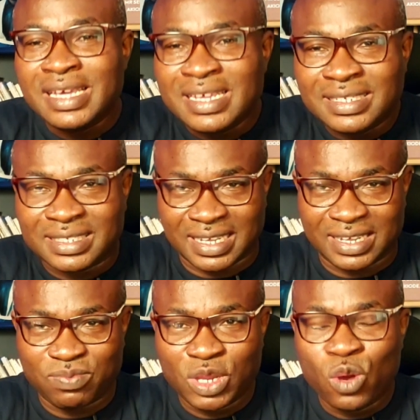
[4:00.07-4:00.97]

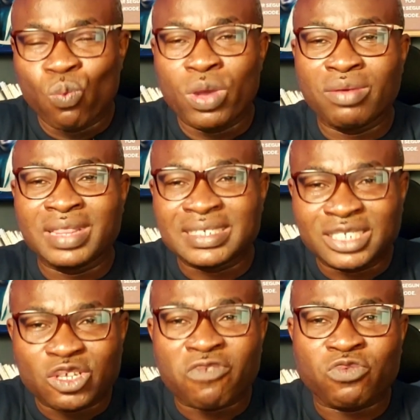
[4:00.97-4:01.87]
easy will the
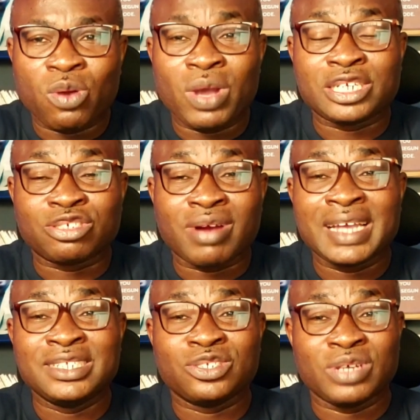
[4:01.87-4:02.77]
software we're
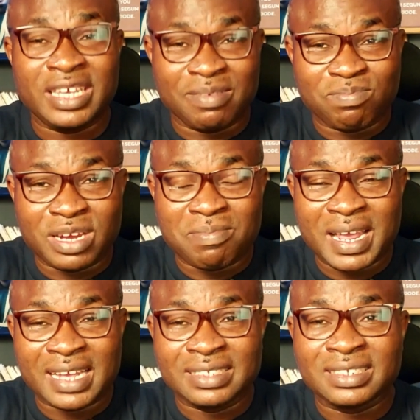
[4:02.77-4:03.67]
trying to
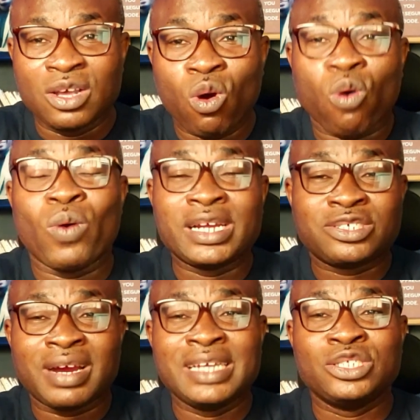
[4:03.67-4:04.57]
implement, or we're
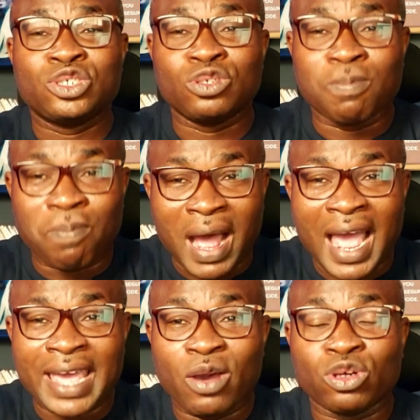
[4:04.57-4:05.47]
trying to
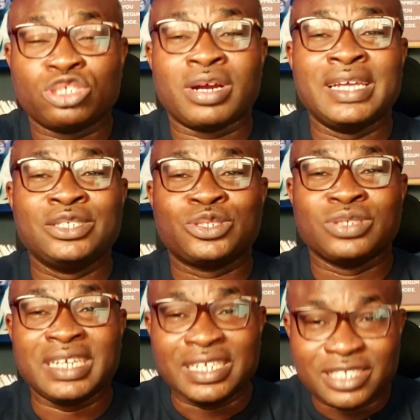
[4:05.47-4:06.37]
buy, or trying
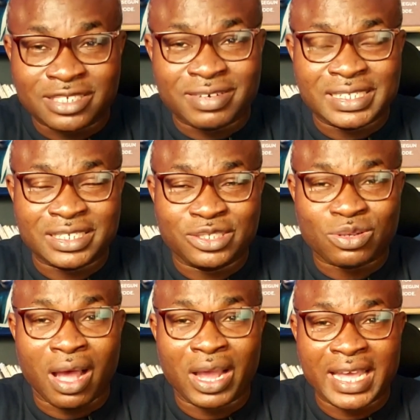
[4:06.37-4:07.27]
to integrate into
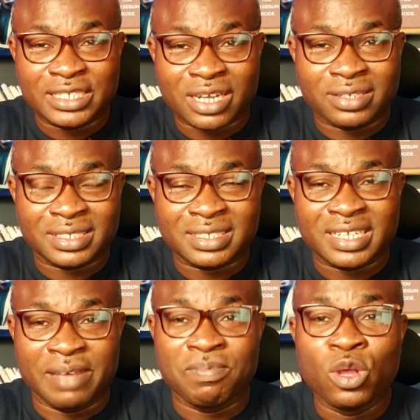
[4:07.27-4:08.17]
our HR
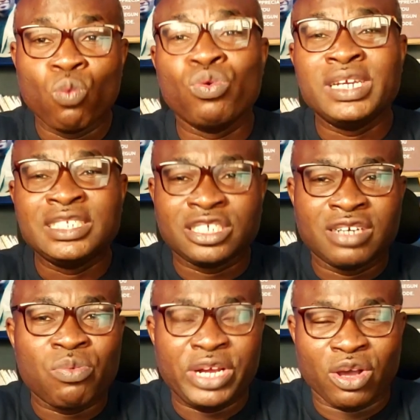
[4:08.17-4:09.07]
system would
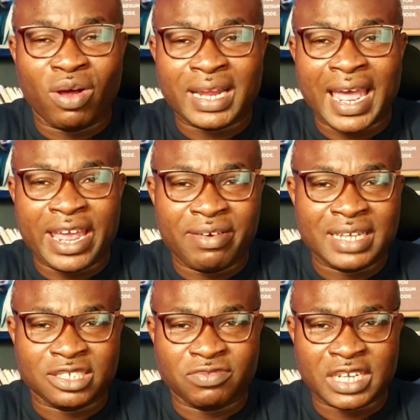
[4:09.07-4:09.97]
integrate with the other
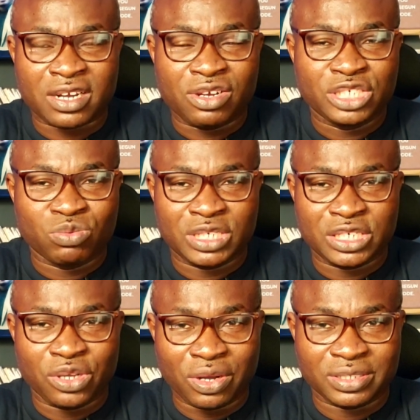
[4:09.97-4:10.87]
areas of technology within
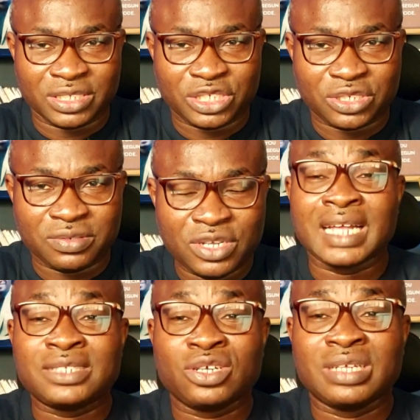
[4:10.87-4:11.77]
the organization.
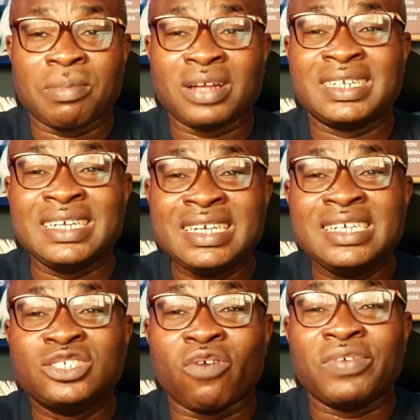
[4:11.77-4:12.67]
That talks about the
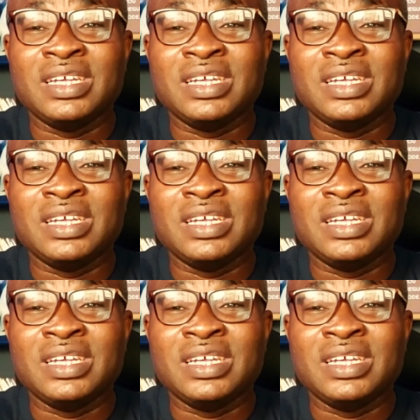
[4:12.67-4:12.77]
ease of